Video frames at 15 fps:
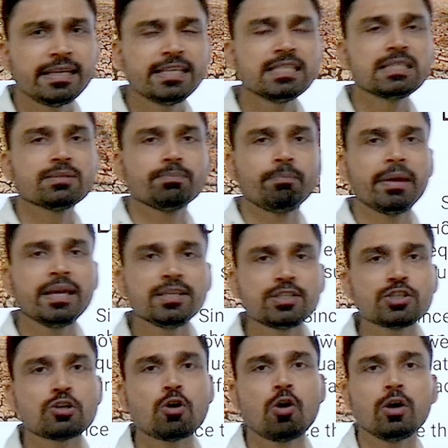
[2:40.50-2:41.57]
is
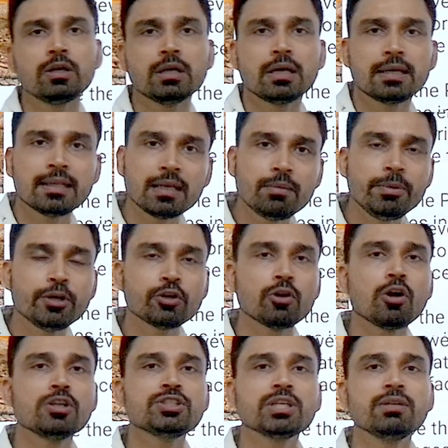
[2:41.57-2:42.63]
based on another
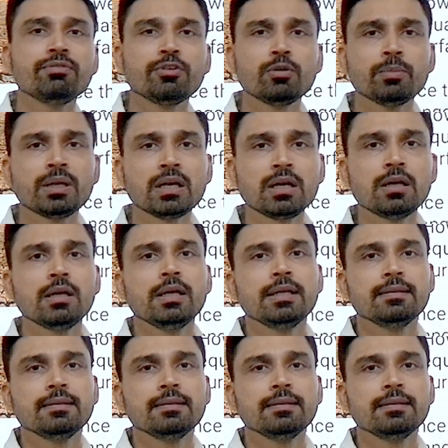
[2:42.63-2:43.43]
meteorological phenomena